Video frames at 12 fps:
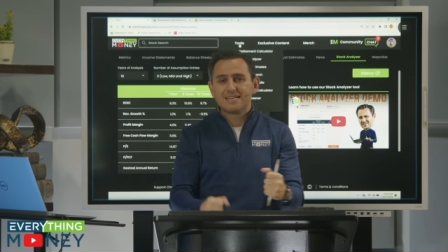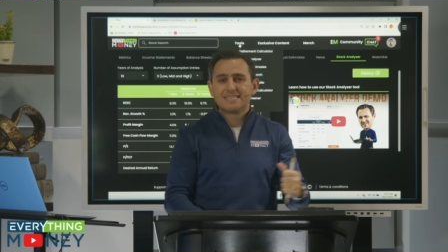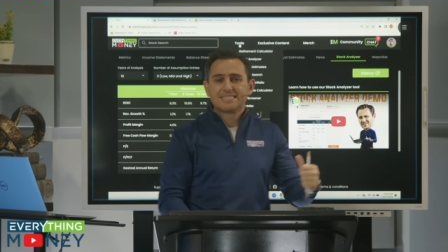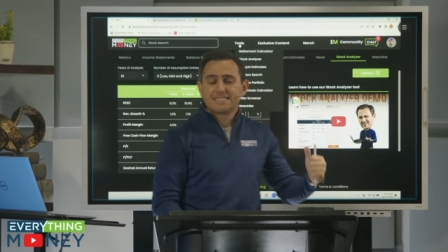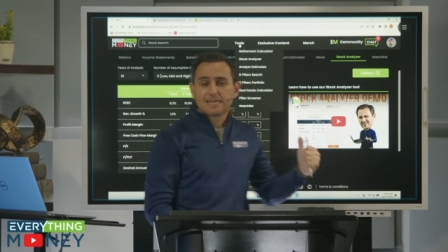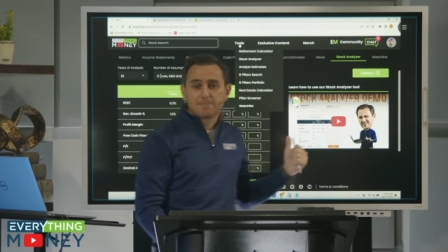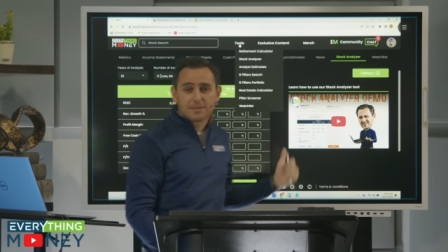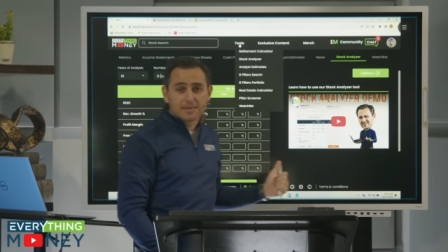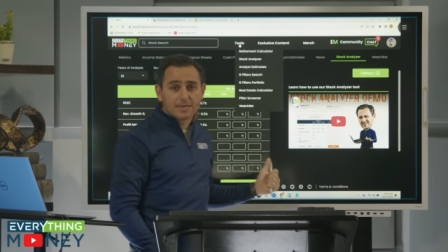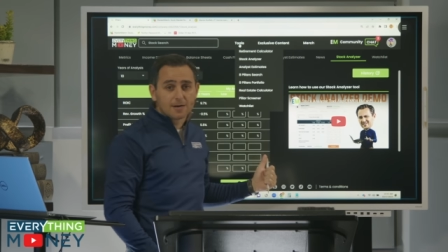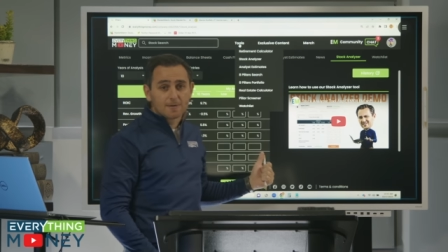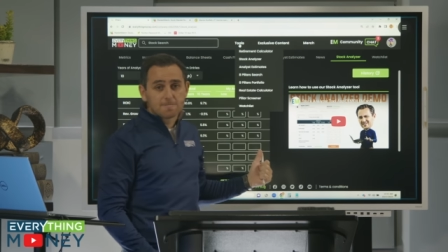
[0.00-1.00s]
Same thing
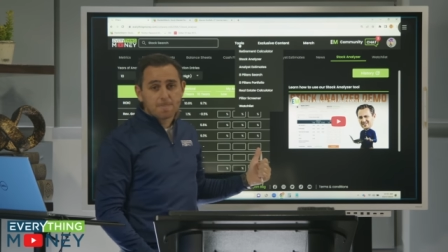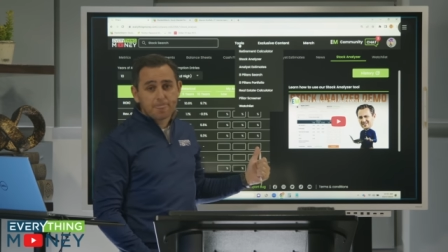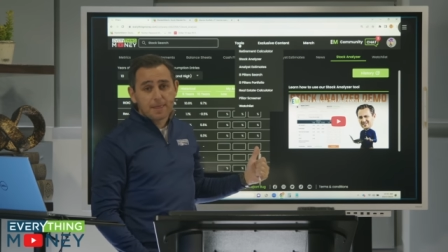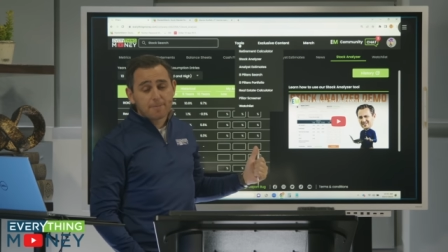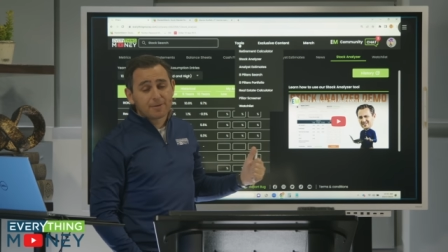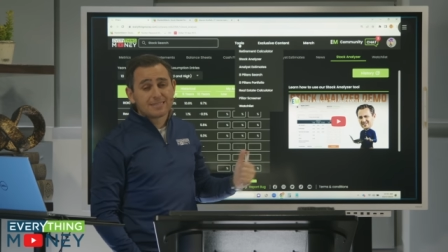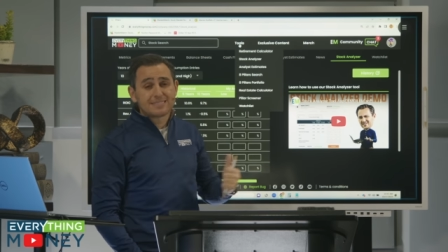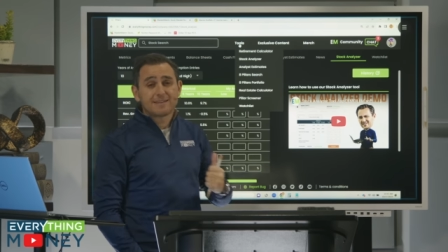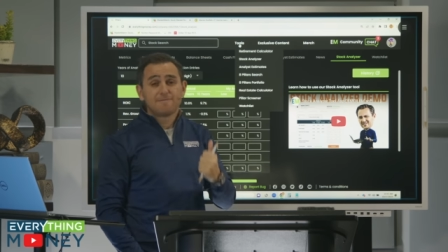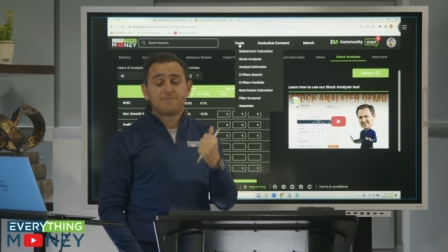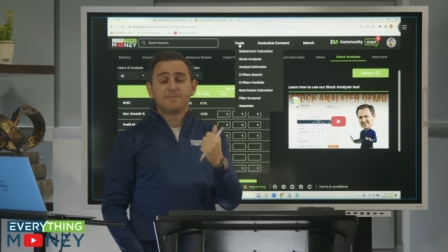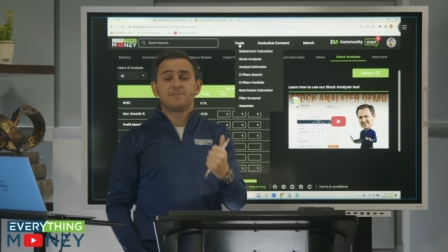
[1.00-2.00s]
here. But instead
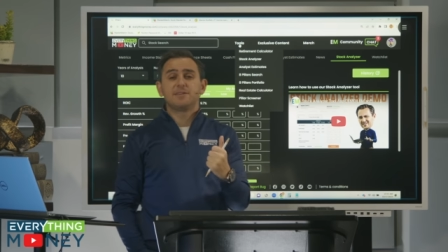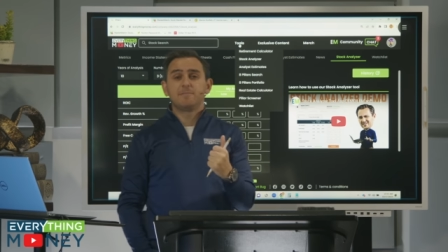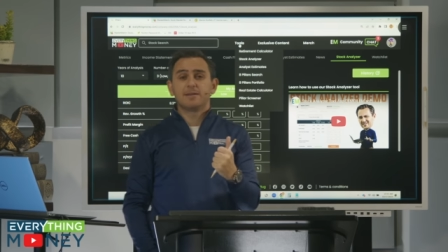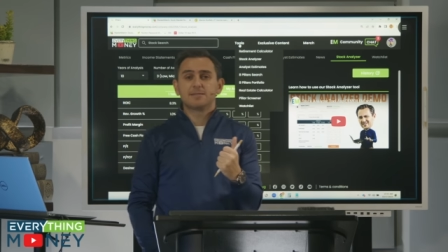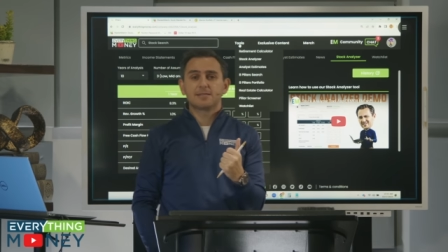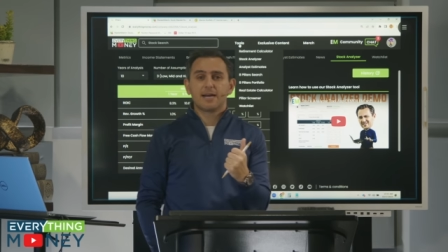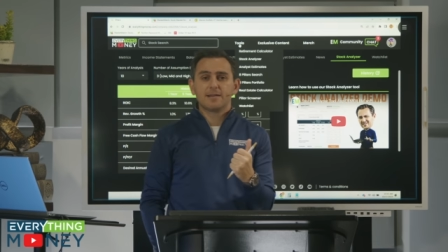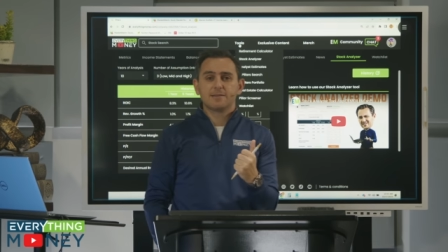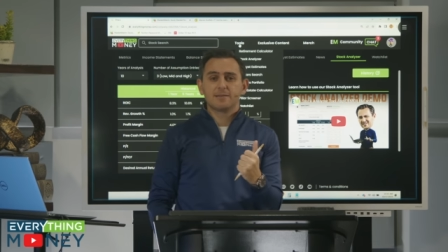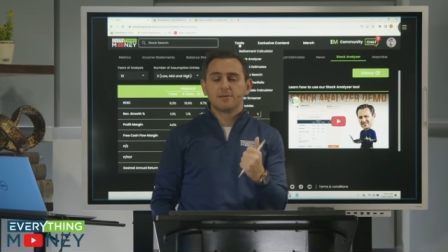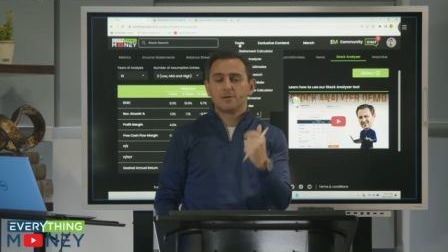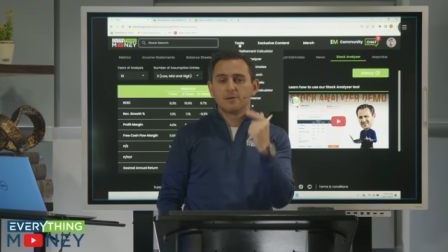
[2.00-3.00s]
of 15 minutes, guys,